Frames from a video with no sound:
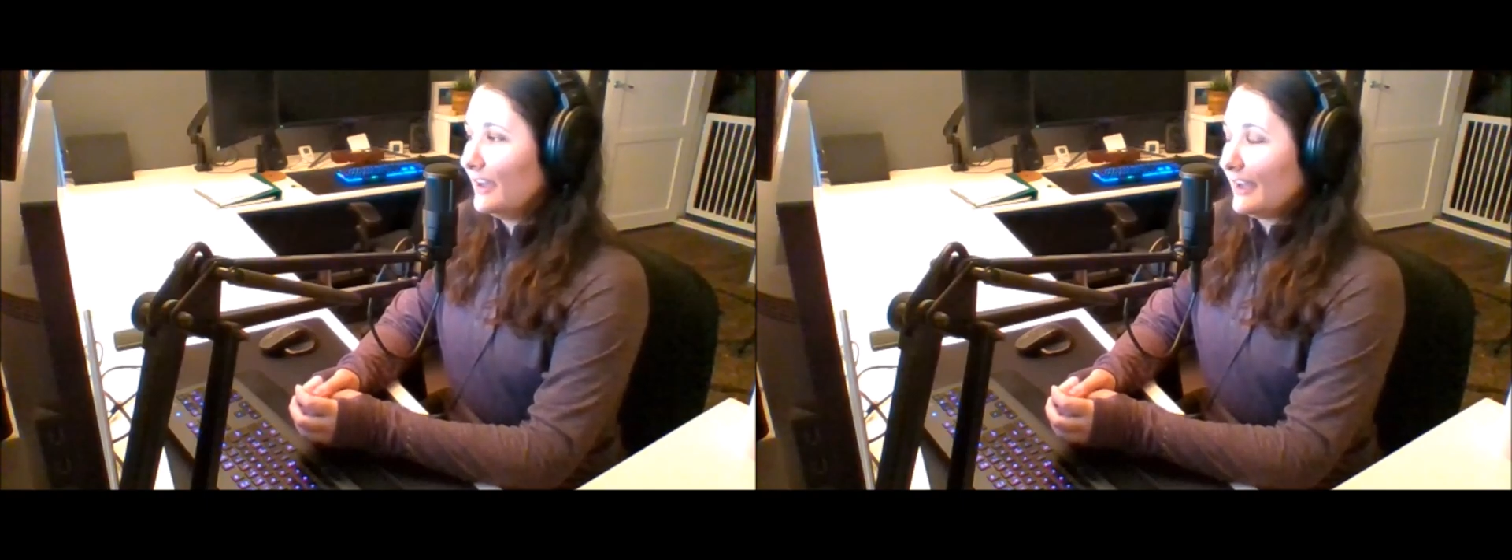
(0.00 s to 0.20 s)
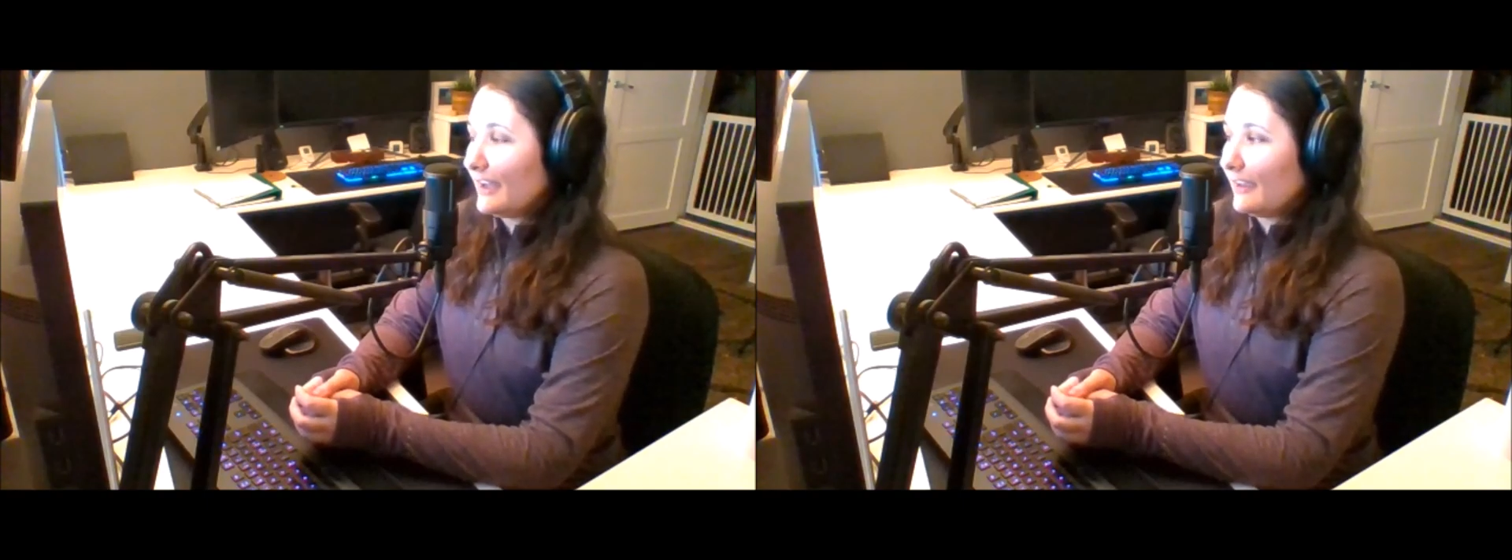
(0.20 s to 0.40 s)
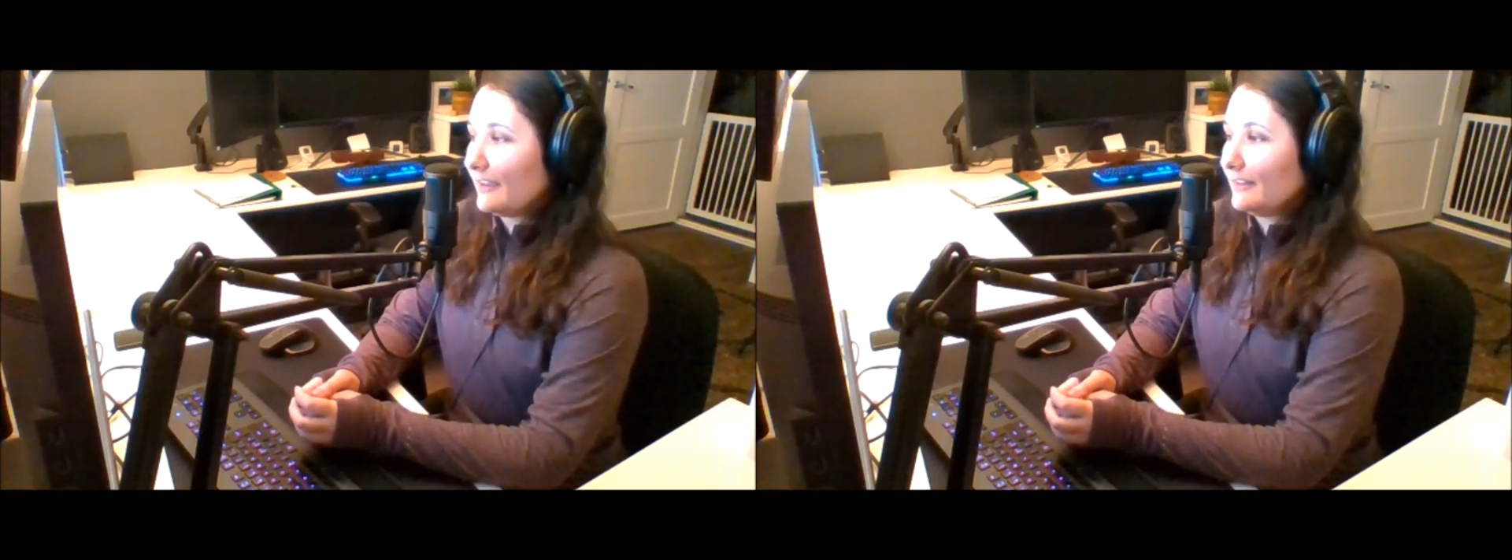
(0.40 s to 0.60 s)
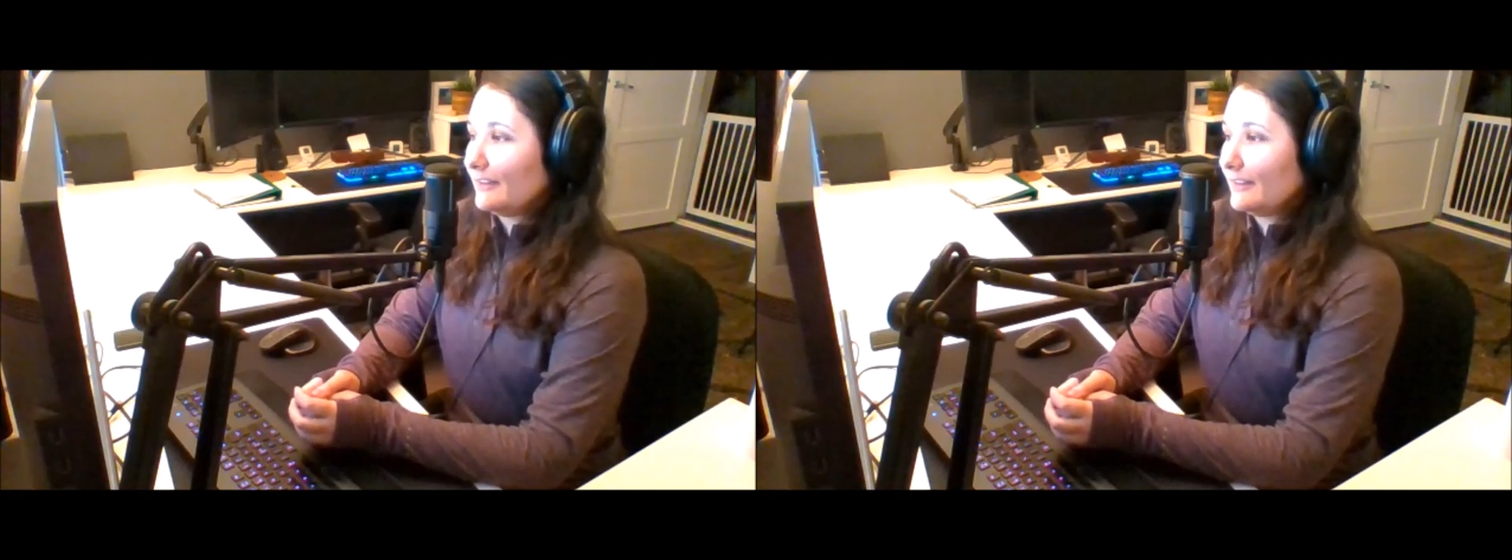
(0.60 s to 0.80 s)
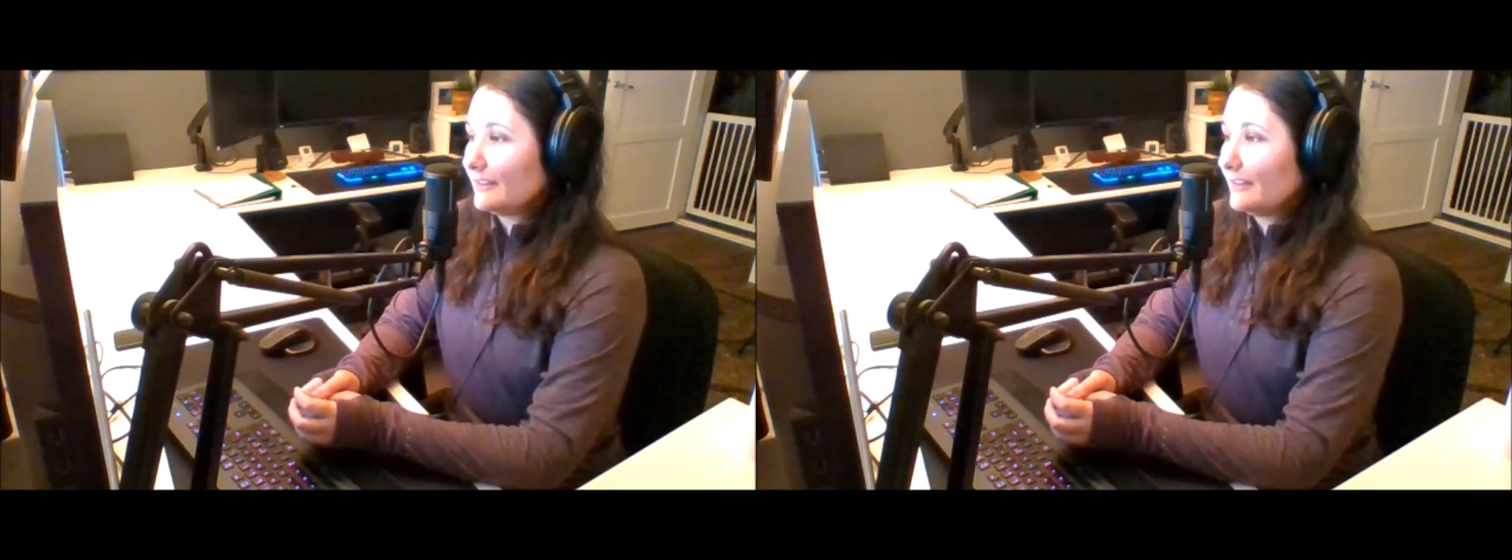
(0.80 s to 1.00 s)

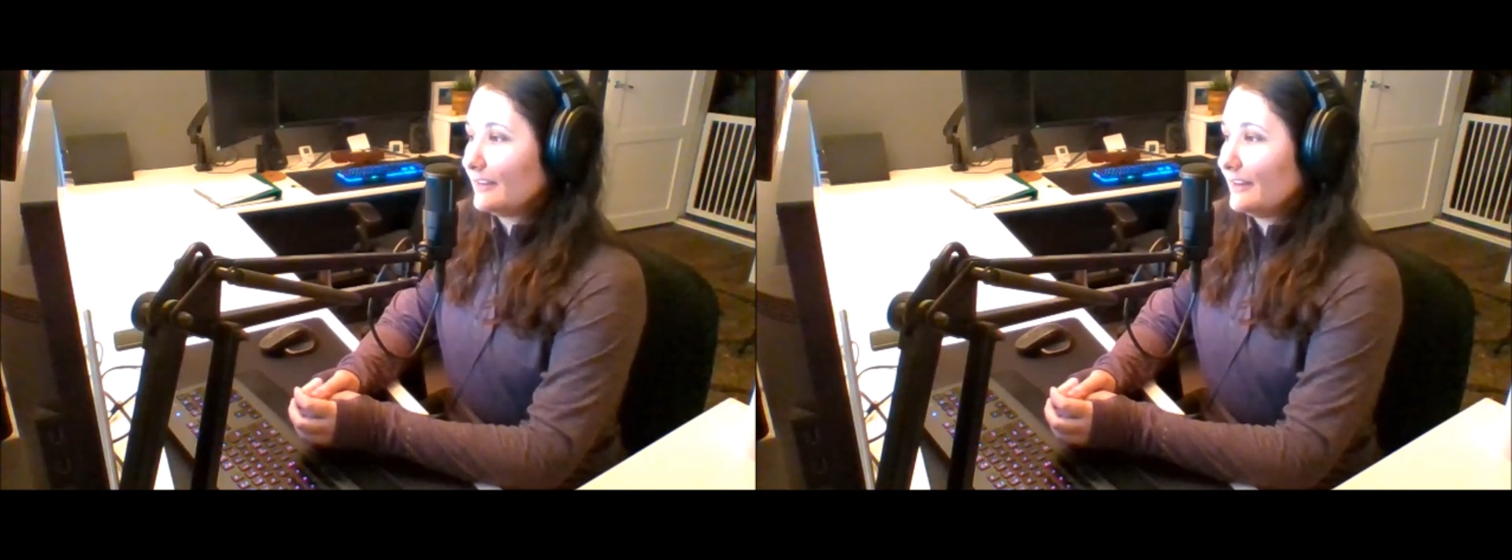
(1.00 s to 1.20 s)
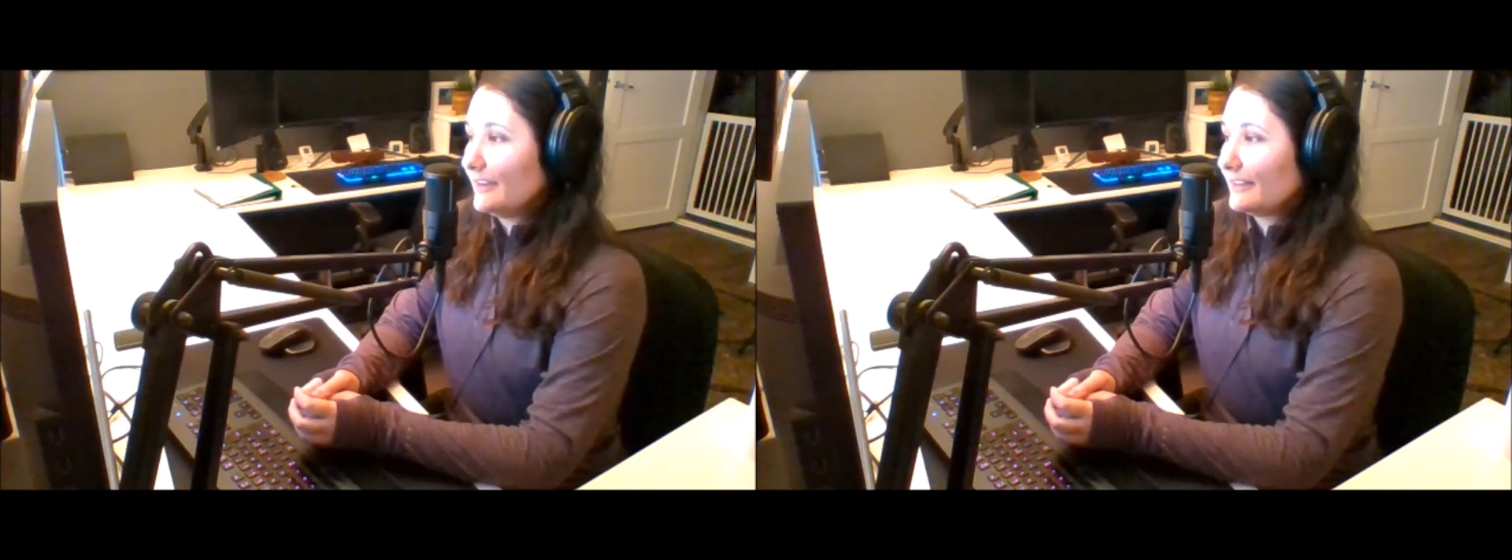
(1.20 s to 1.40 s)
And at